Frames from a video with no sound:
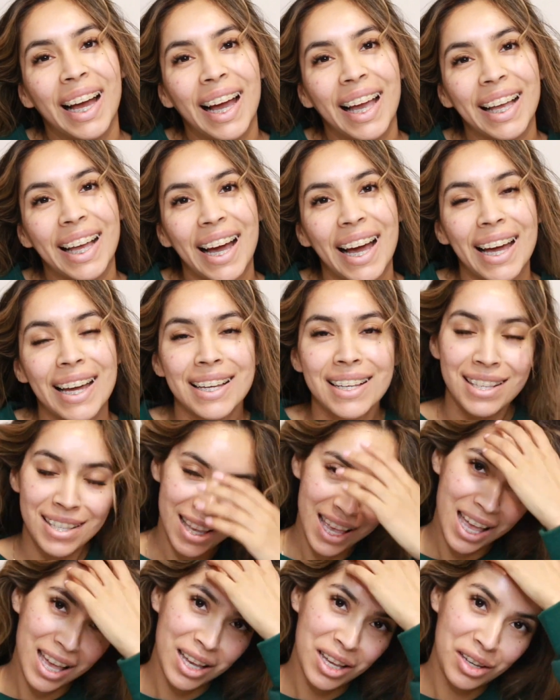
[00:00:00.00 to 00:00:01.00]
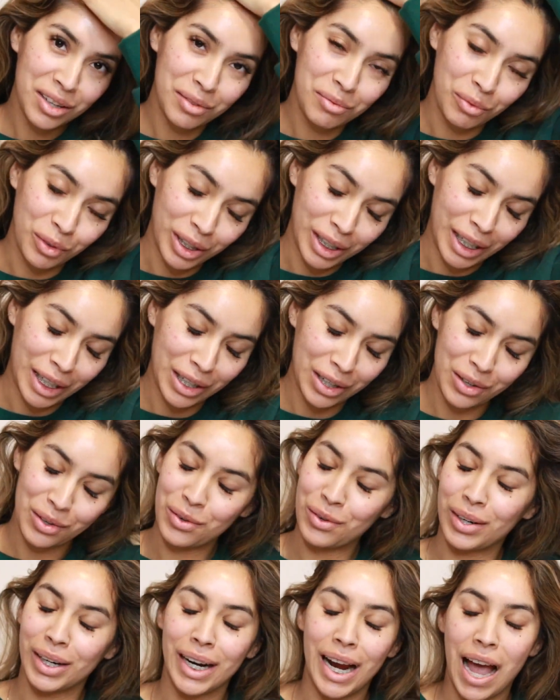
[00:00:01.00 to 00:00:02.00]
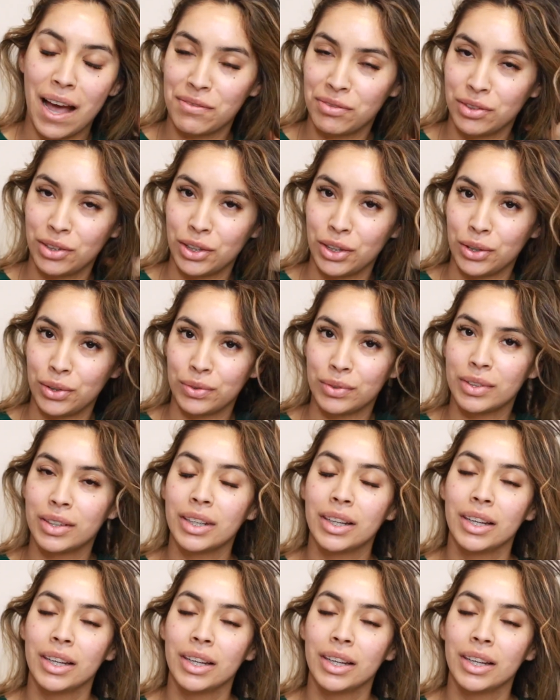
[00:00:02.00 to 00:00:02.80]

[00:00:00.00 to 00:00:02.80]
Hi guys! Good morning or afternoon